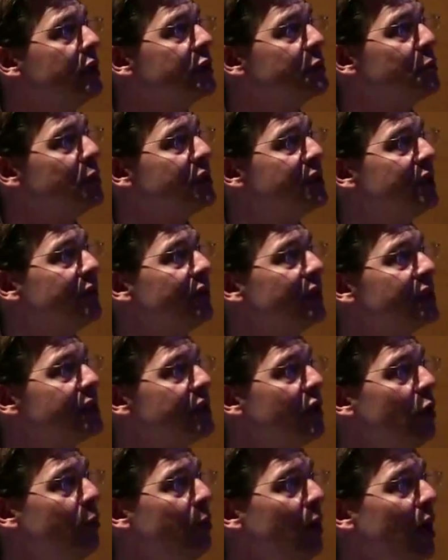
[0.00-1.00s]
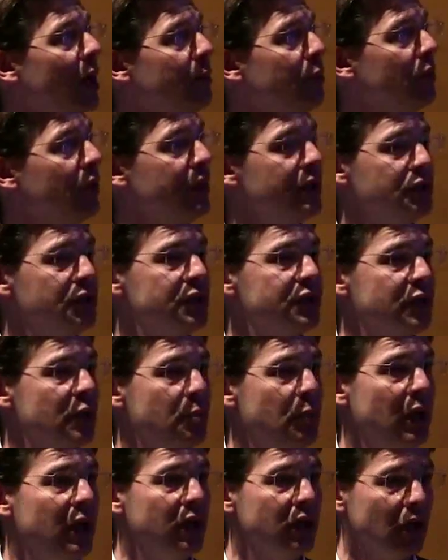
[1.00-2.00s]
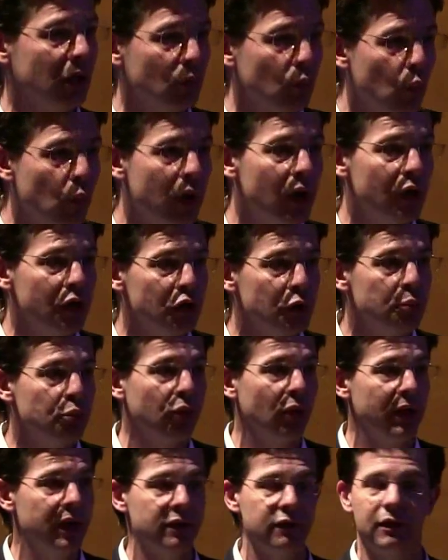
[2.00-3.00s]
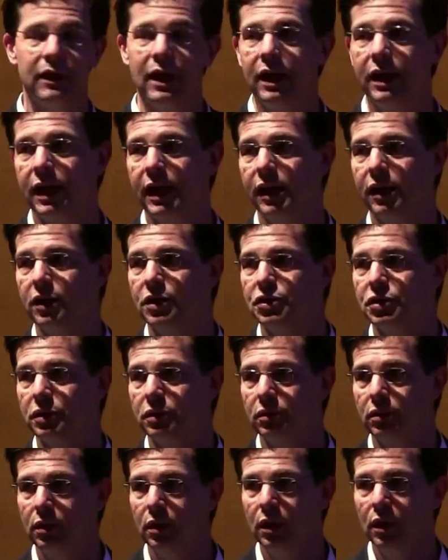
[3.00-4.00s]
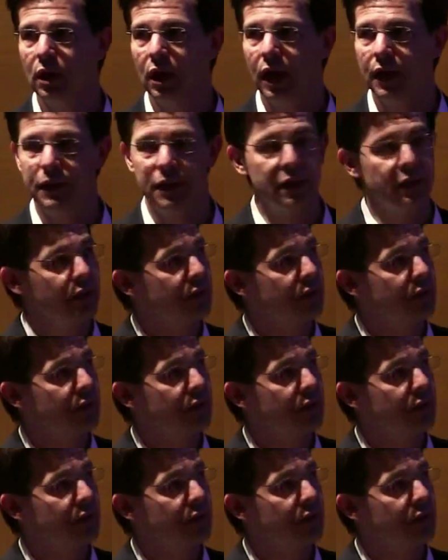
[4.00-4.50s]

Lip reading: specific cell populations depending on where you place that antigen. I think